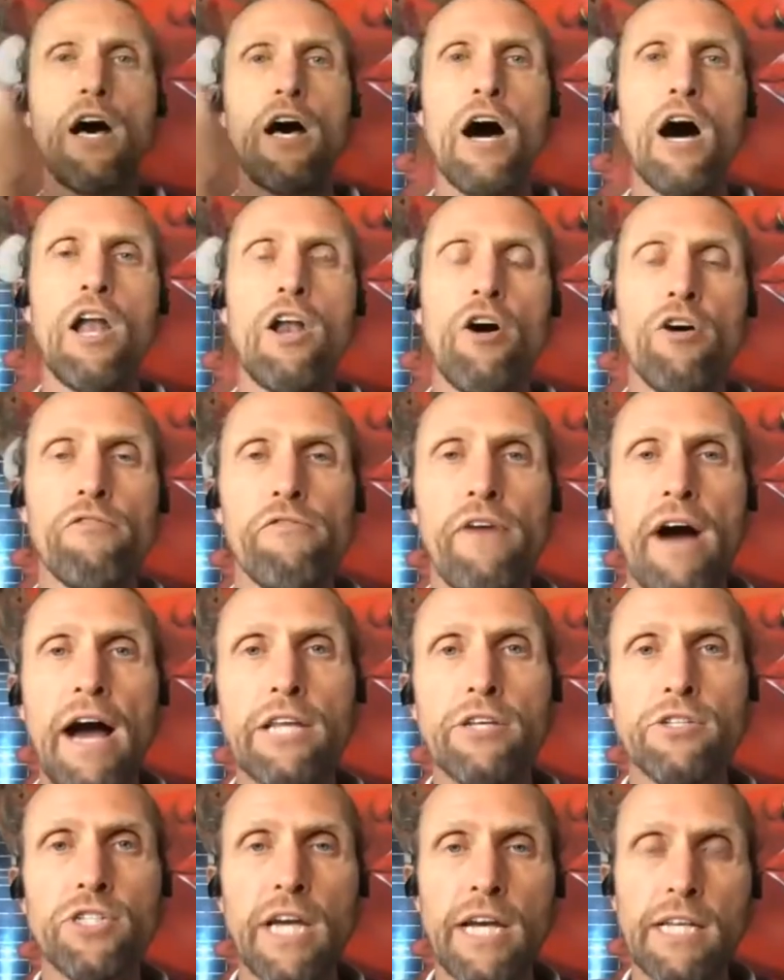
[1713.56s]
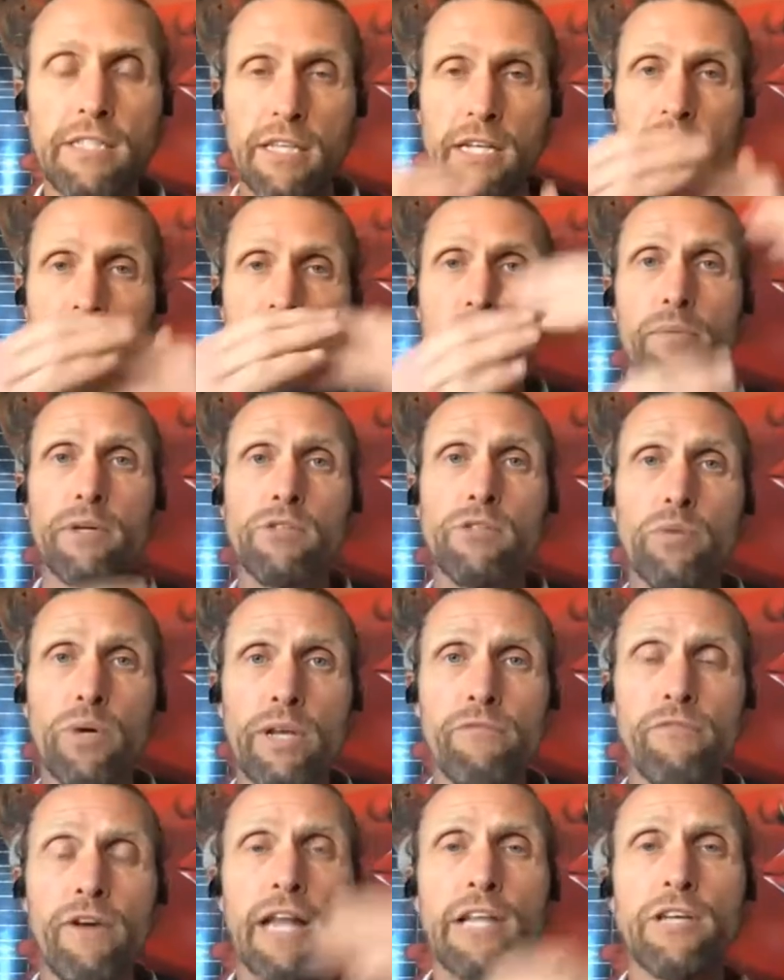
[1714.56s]
along value chains and even
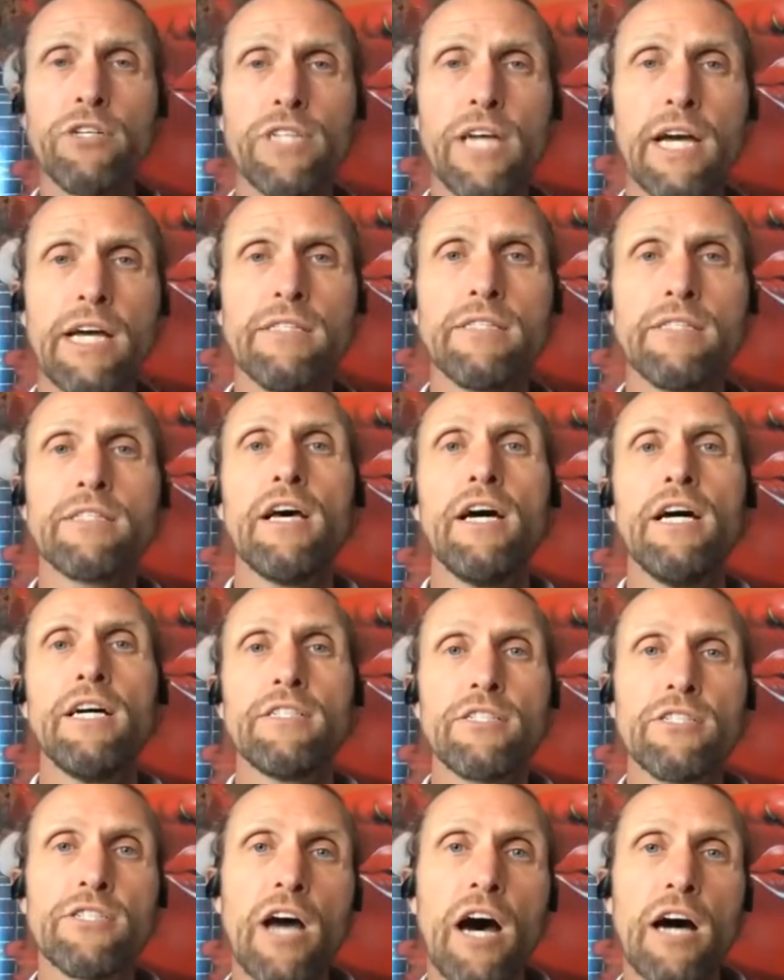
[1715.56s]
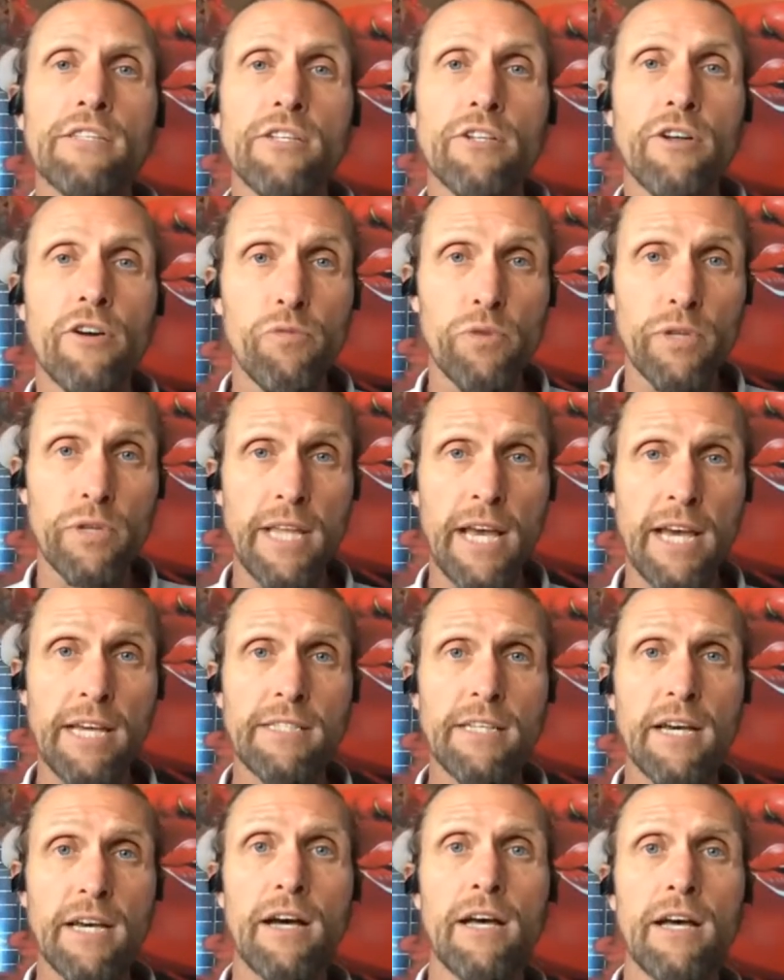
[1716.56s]
between value chains started off with
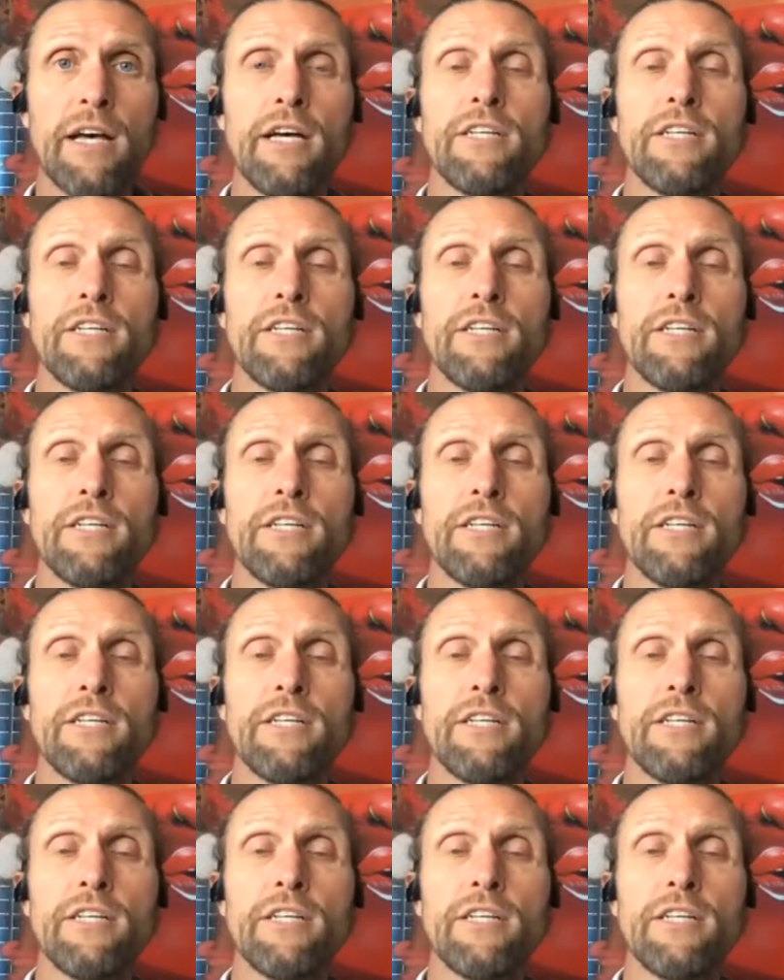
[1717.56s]
data.